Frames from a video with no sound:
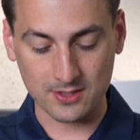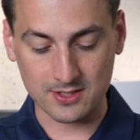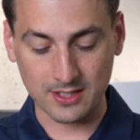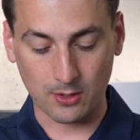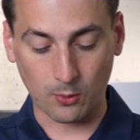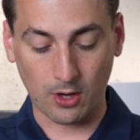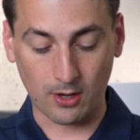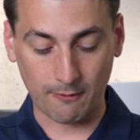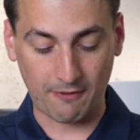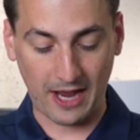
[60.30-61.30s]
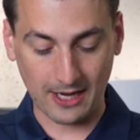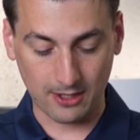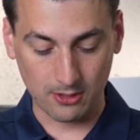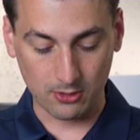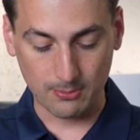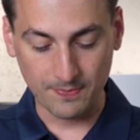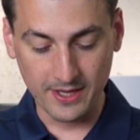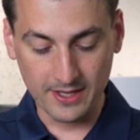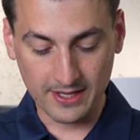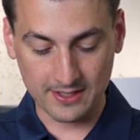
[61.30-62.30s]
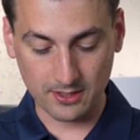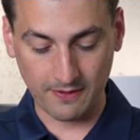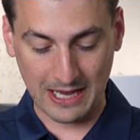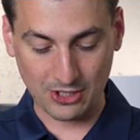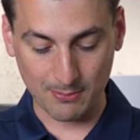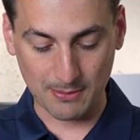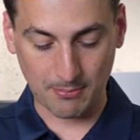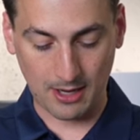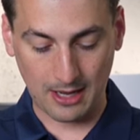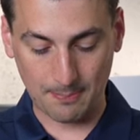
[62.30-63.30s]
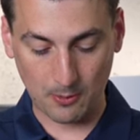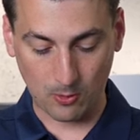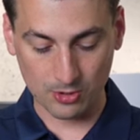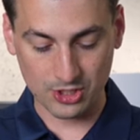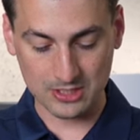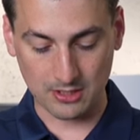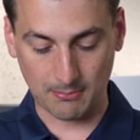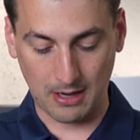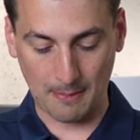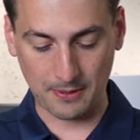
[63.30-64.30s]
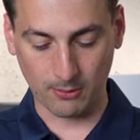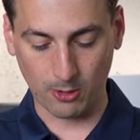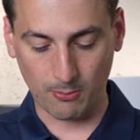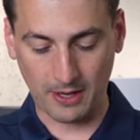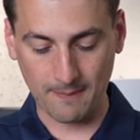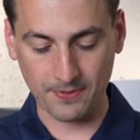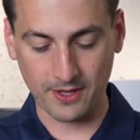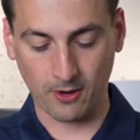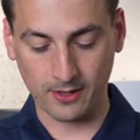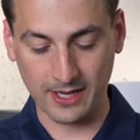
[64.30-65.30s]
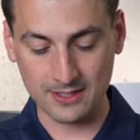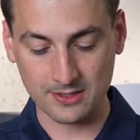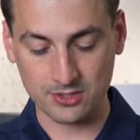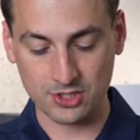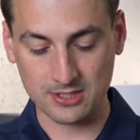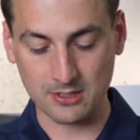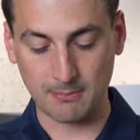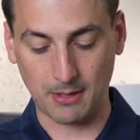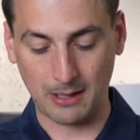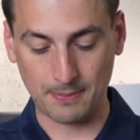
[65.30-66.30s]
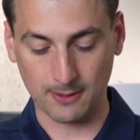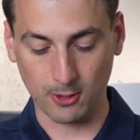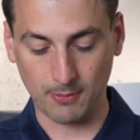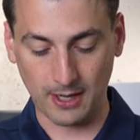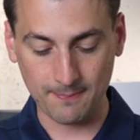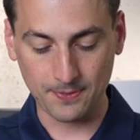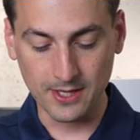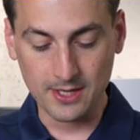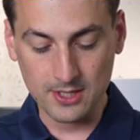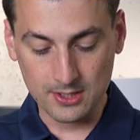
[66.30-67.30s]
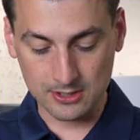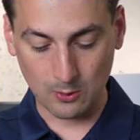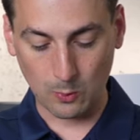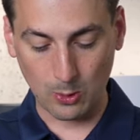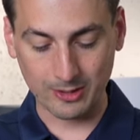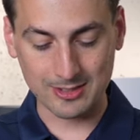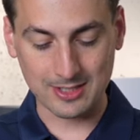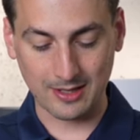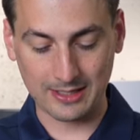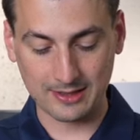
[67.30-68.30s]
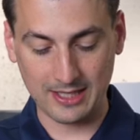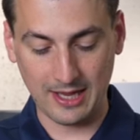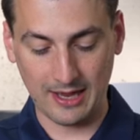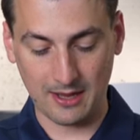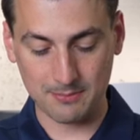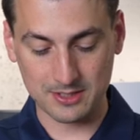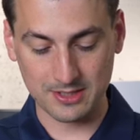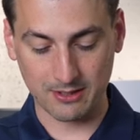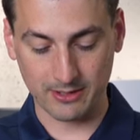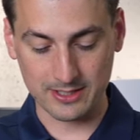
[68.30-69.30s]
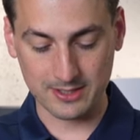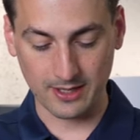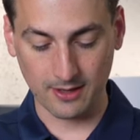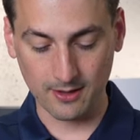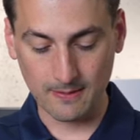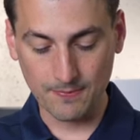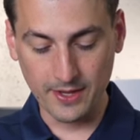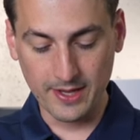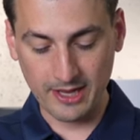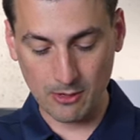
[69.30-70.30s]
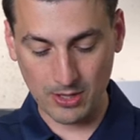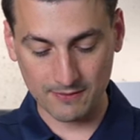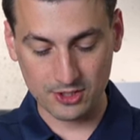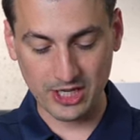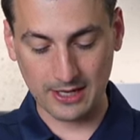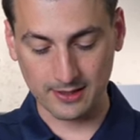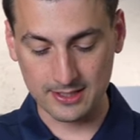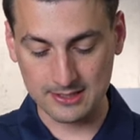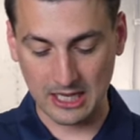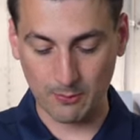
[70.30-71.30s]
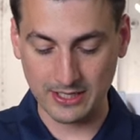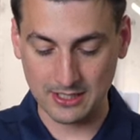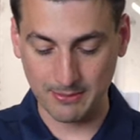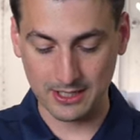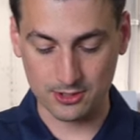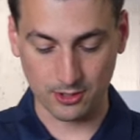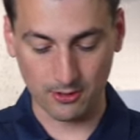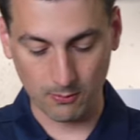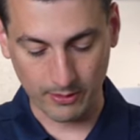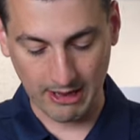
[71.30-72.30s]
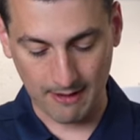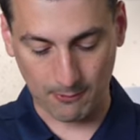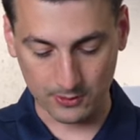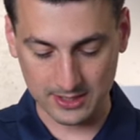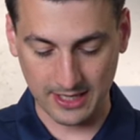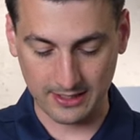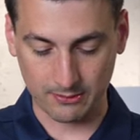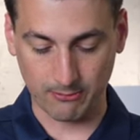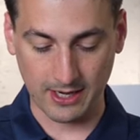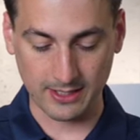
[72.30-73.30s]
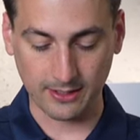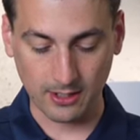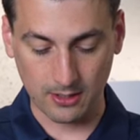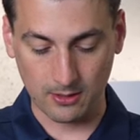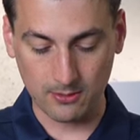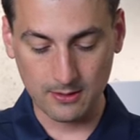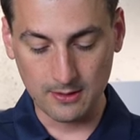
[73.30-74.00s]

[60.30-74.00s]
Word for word: Is it a vacuum? Is it a vacuum and mop, or just a mopping robot? In our case, it's just a mopping robot. So we're going to select the M series here. And we have a checklist that we need to make sure we have all set and ready to go.